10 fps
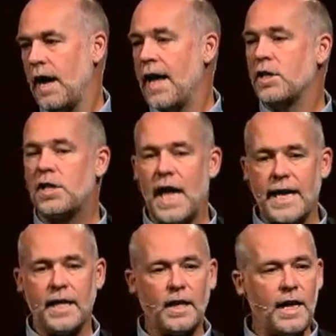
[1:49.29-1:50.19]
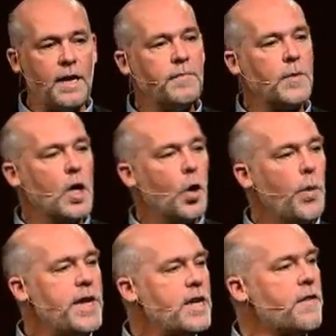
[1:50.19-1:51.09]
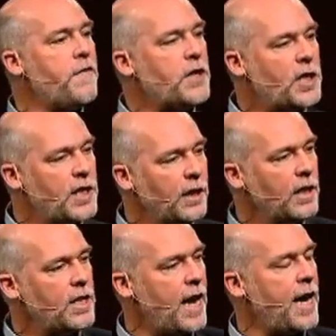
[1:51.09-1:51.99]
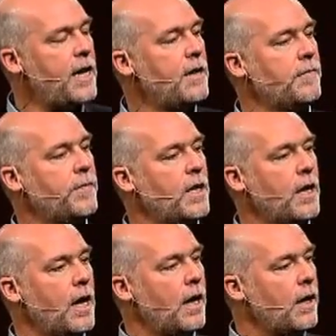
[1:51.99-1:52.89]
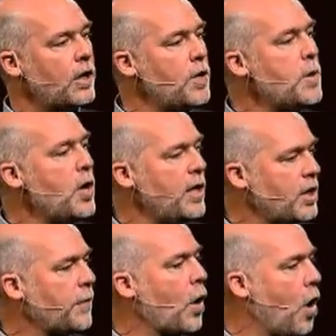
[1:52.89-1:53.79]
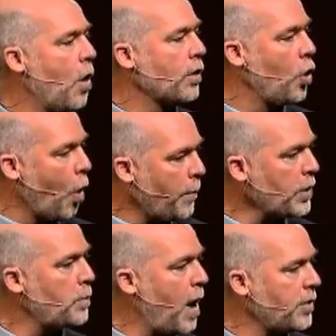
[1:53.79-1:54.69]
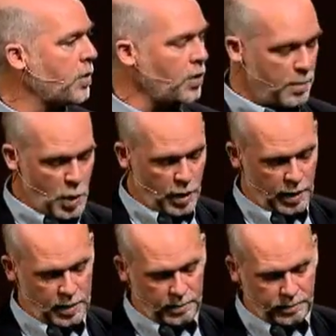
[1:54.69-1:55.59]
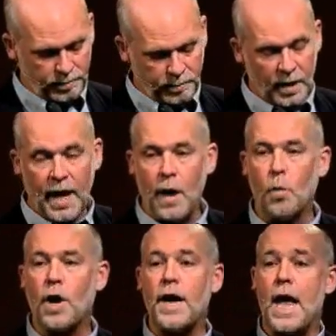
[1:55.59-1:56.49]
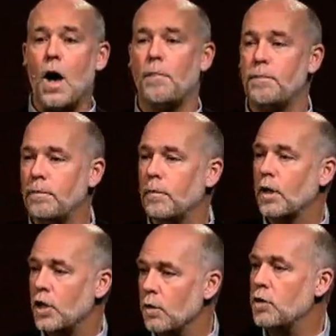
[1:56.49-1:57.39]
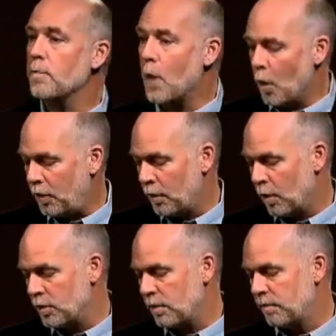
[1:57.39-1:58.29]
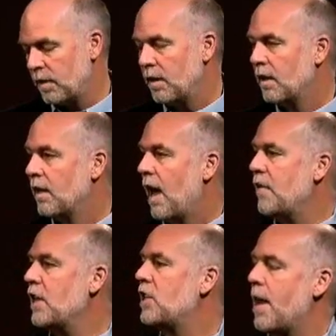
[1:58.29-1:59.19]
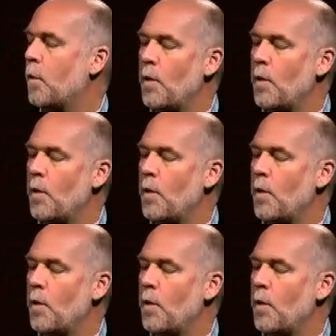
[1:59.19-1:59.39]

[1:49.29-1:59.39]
And secondly, we need to facilitate communities of our own, corporate-sponsored communities. And we're going to help you do both of those. I have an example.